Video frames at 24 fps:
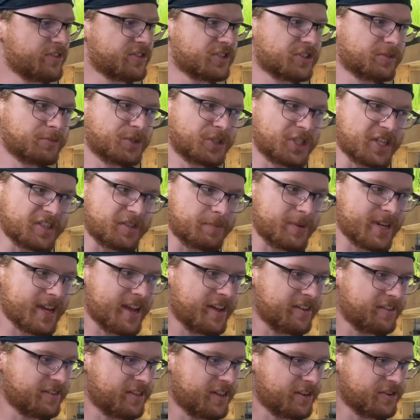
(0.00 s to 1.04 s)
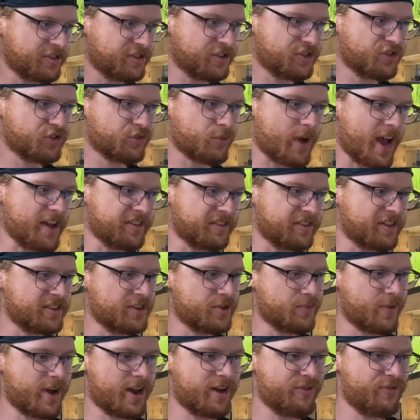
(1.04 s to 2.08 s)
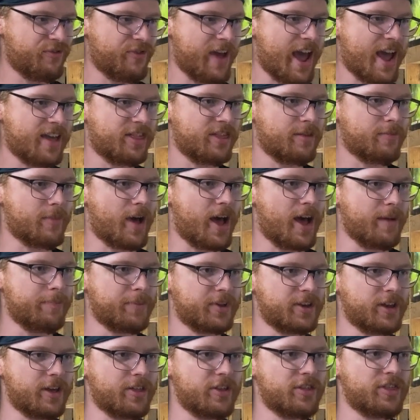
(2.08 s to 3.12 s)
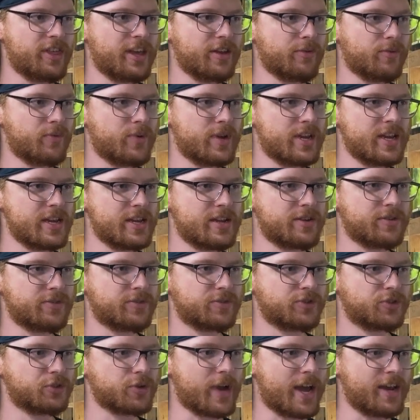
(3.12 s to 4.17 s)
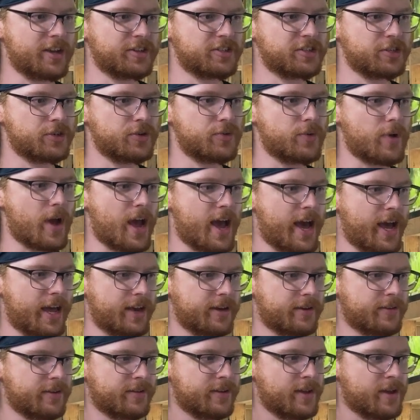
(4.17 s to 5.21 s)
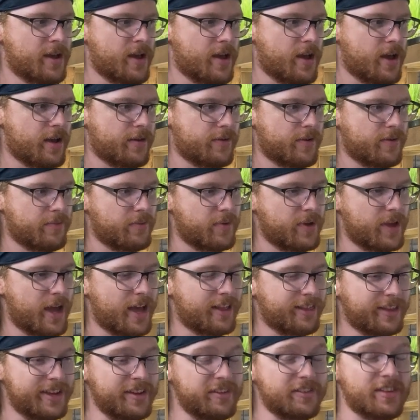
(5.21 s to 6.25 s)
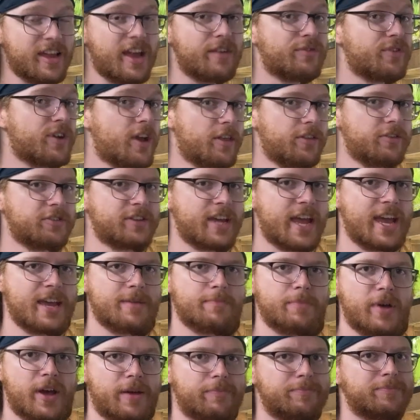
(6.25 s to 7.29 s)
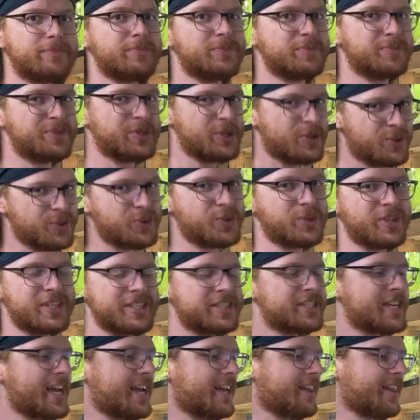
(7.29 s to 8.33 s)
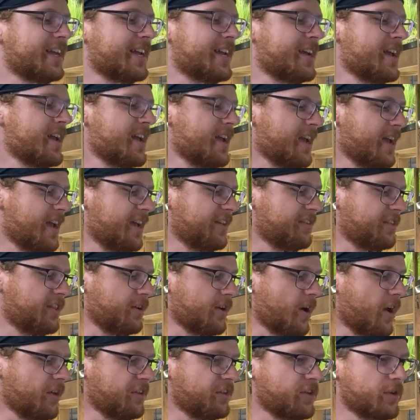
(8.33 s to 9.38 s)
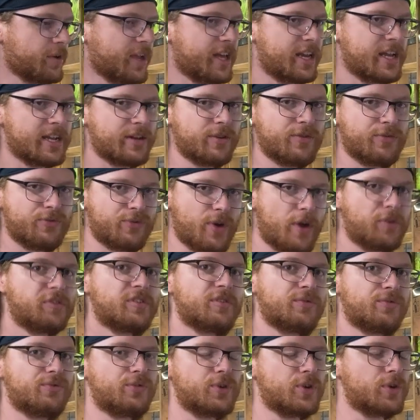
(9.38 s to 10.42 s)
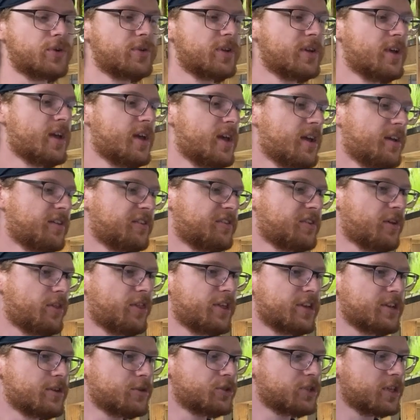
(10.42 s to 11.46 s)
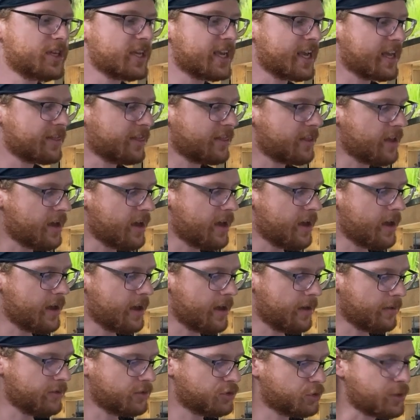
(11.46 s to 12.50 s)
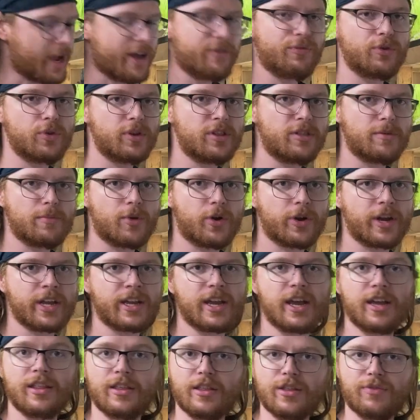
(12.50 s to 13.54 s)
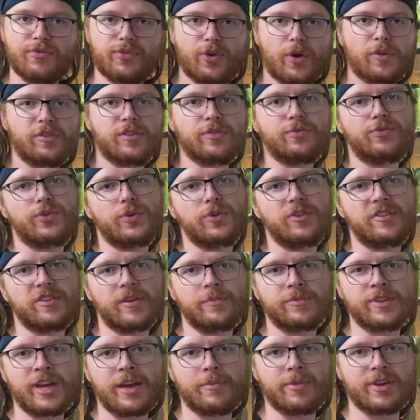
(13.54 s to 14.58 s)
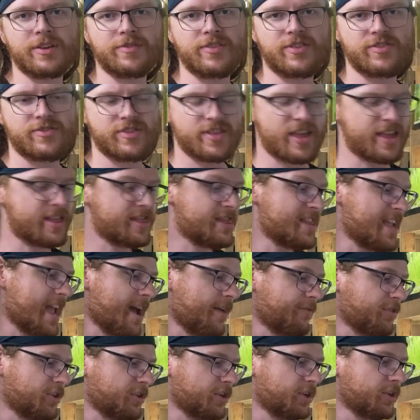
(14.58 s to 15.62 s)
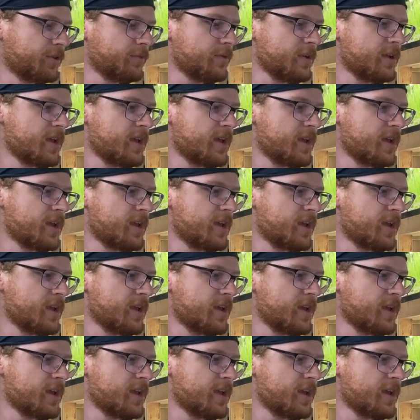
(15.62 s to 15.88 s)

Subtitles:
Just because they're stressed and you want to fatten them up, another thing we try to do on at least every other day, but usually daily, is they're also getting frozen food. So they usually get the dry food in the morning and then the frozen food sometime in the afternoon.